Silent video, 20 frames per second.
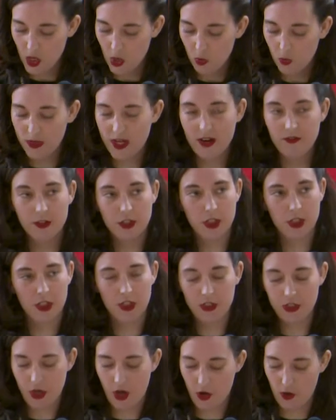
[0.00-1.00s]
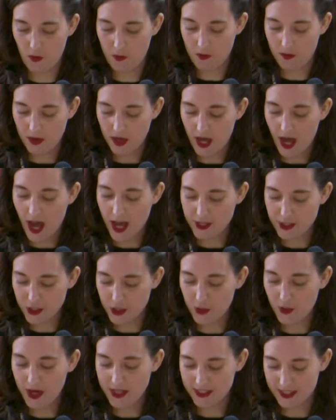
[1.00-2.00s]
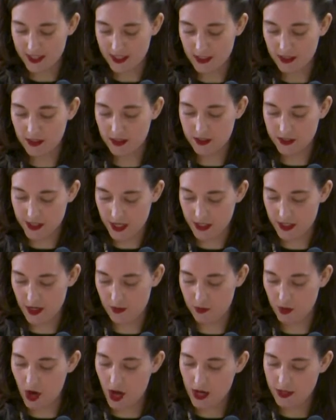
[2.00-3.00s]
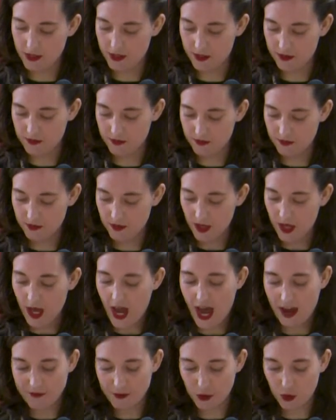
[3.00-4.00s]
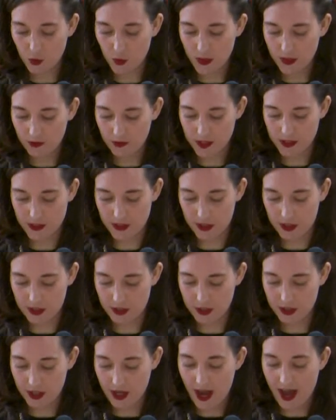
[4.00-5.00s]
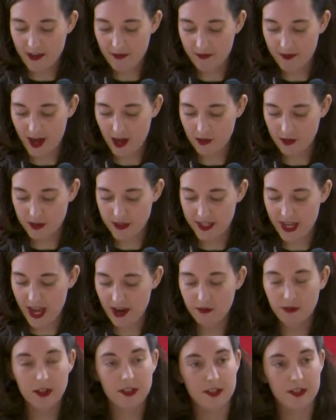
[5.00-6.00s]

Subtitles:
When I returned home, I knew I needed to study abroad. After quick research, I found that every